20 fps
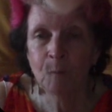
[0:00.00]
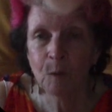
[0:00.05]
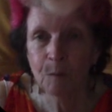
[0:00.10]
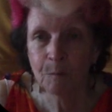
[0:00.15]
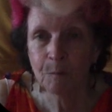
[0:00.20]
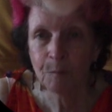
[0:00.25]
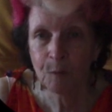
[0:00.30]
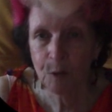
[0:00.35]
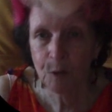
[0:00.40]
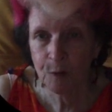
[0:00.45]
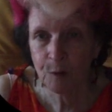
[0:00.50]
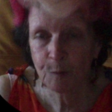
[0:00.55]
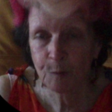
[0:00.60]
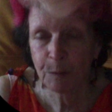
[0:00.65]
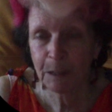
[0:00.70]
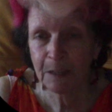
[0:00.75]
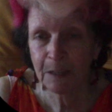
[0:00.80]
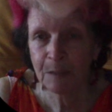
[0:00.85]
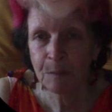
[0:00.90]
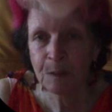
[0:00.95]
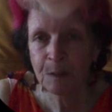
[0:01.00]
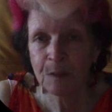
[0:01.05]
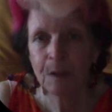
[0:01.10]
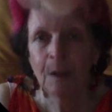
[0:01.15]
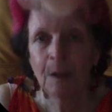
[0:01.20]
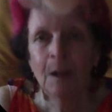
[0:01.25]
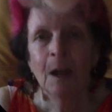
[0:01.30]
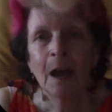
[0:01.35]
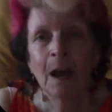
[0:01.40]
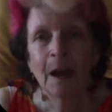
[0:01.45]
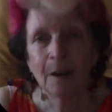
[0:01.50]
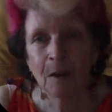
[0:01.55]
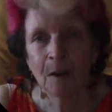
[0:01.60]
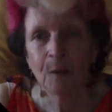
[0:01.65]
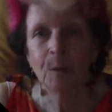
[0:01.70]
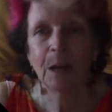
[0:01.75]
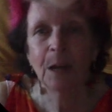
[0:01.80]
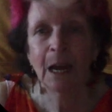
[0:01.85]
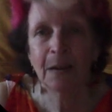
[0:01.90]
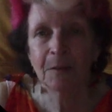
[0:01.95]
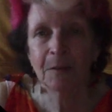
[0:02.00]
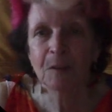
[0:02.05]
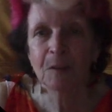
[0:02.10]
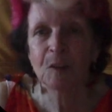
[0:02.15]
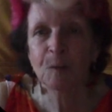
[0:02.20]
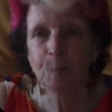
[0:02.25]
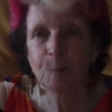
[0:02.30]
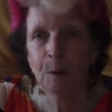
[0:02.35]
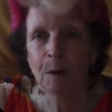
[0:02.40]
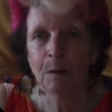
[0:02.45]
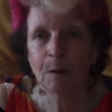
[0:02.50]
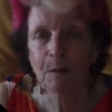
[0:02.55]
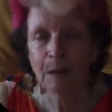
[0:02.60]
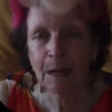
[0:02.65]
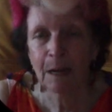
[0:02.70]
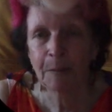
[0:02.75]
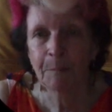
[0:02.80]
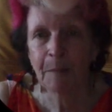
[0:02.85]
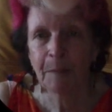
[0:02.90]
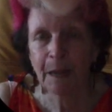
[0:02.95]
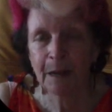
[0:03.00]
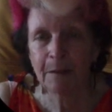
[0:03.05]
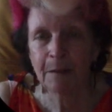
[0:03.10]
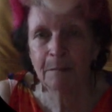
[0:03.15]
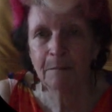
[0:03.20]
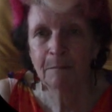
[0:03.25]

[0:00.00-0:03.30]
rose placements, and I would have it spiral up that